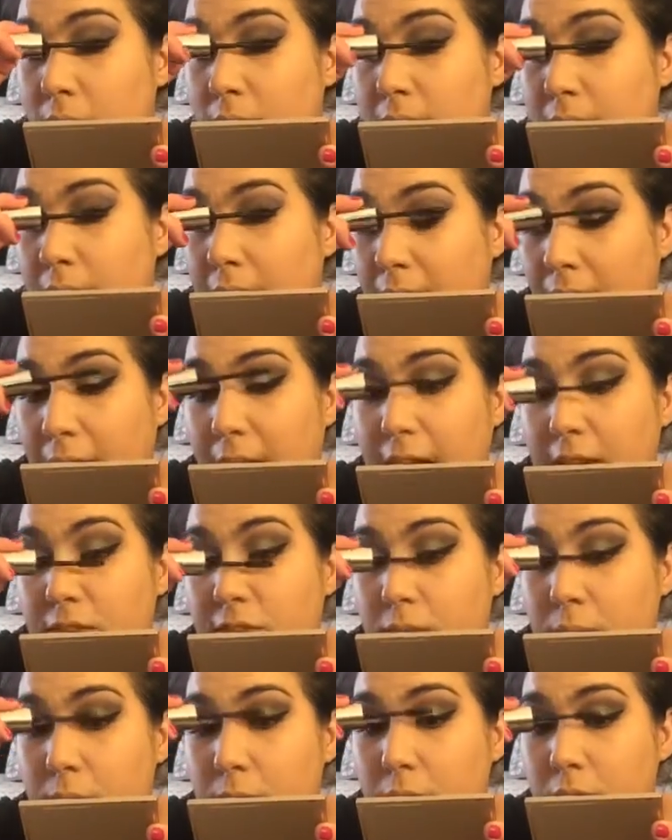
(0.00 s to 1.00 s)
want to
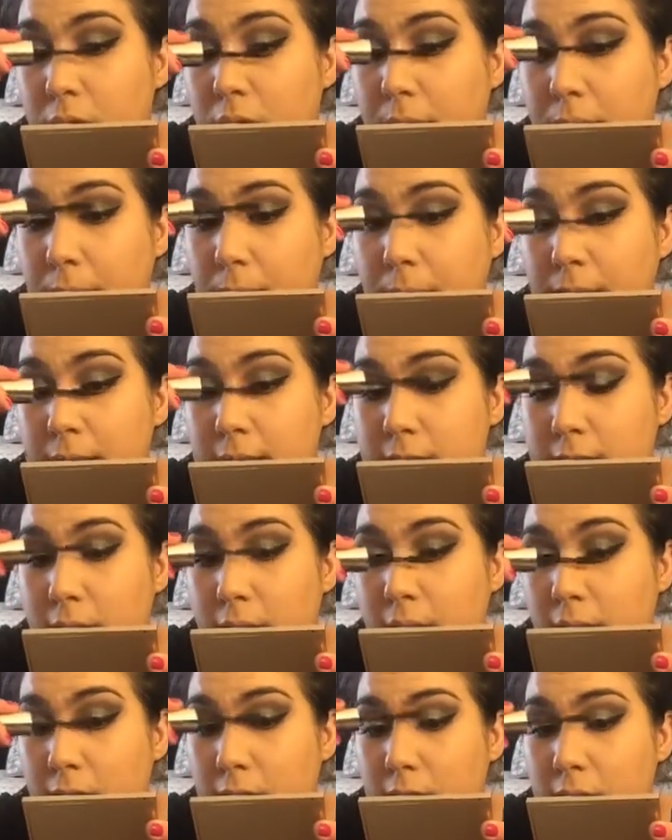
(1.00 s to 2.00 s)
have to build up my
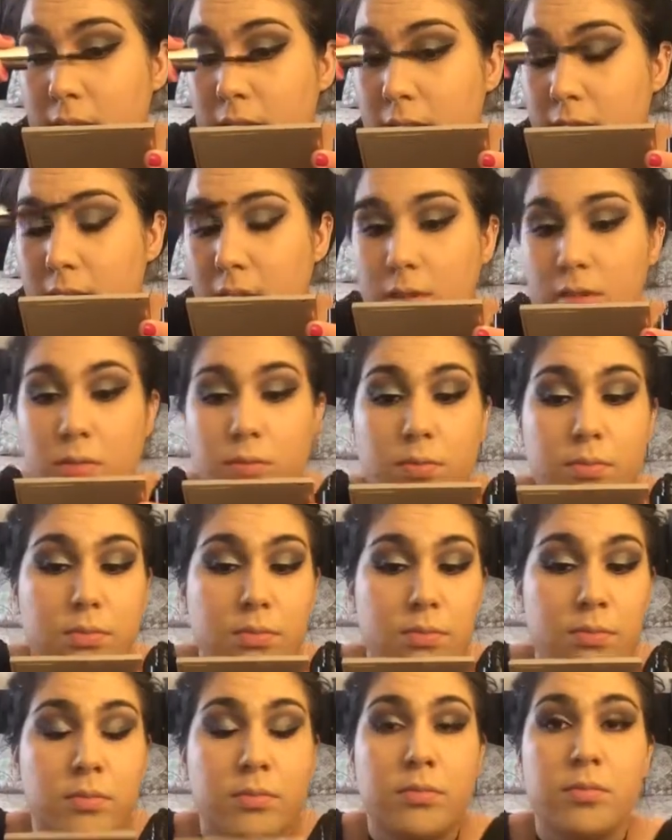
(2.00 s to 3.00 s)
mascara, so
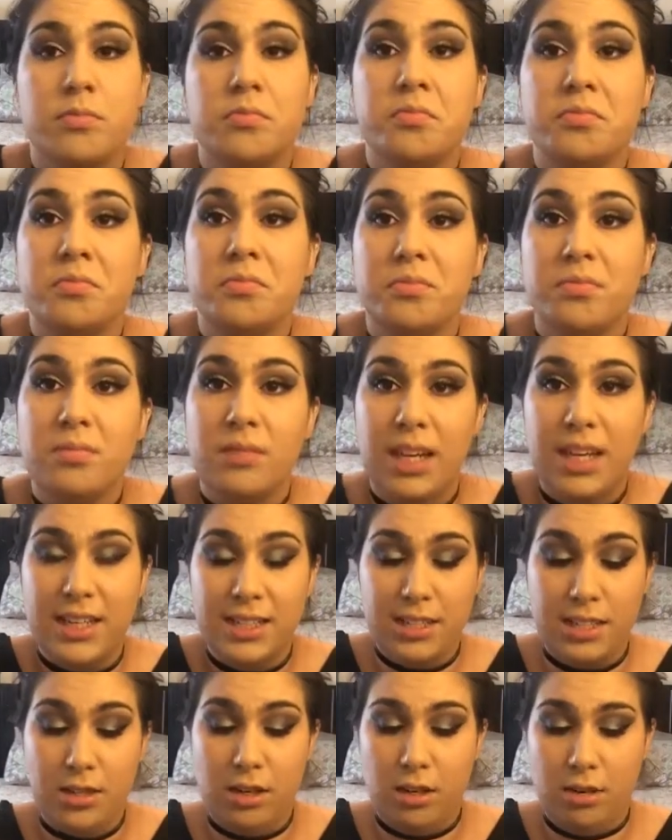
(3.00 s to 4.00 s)

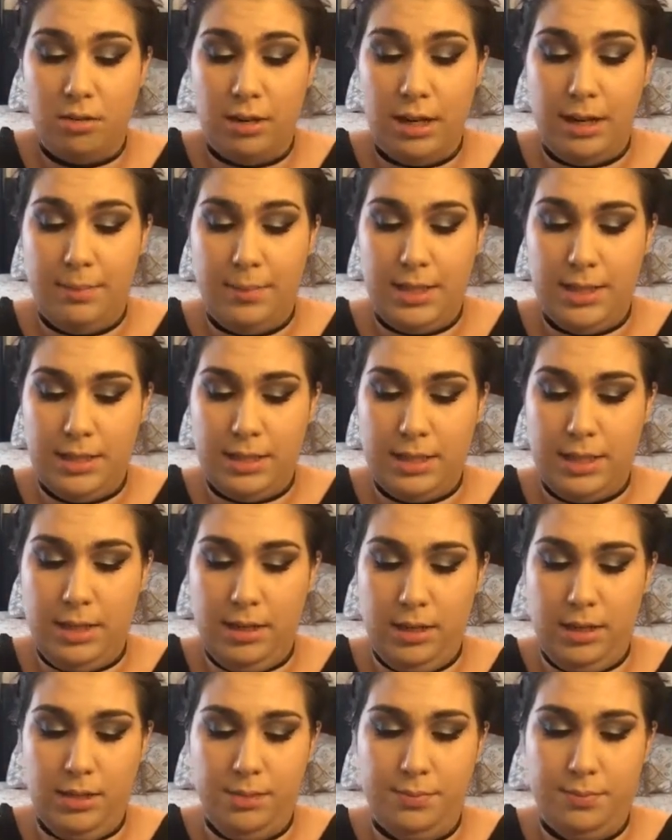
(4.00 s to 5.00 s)
it's an alright
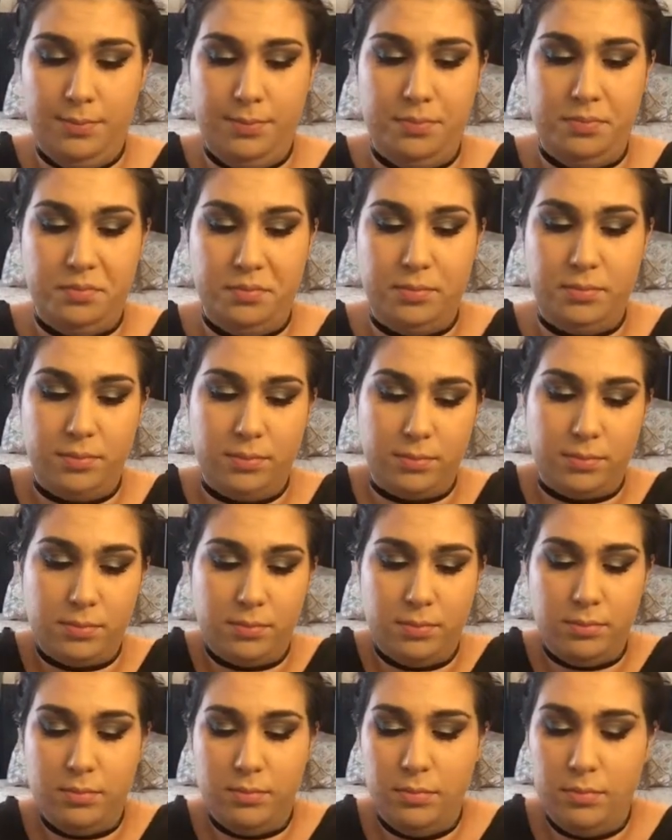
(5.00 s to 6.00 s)
mascara.
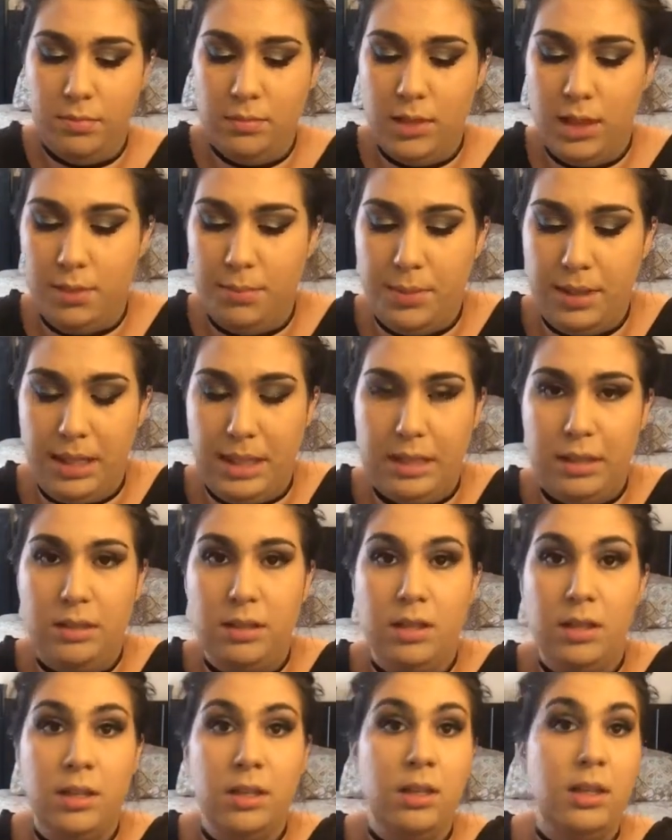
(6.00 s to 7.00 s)
But
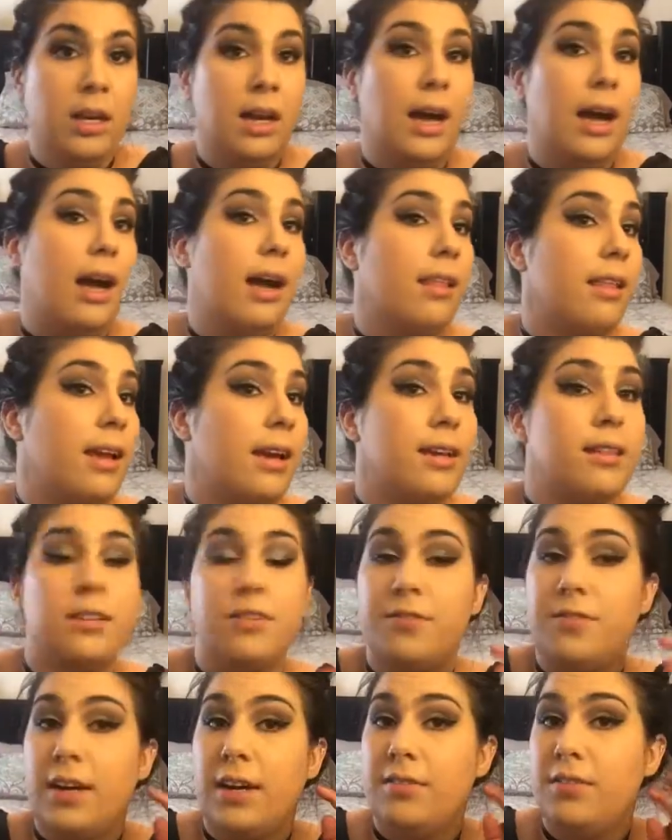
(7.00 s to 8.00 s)
I like
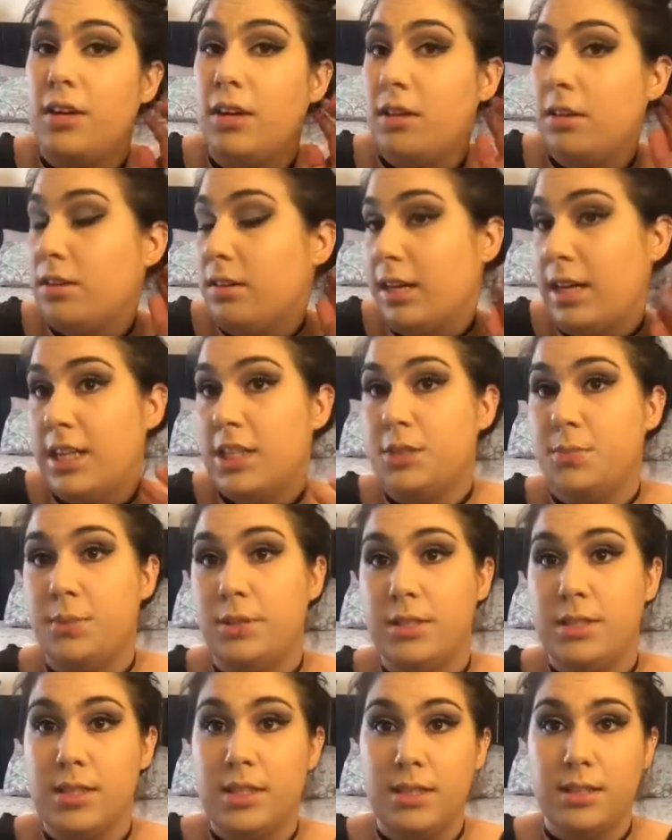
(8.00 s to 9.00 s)
the $5 Lash
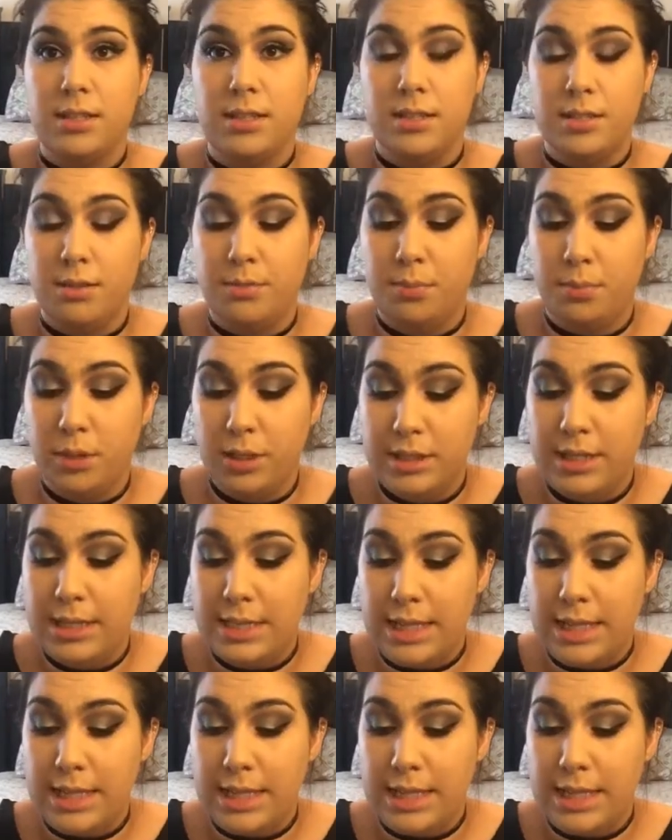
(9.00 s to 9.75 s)
Princess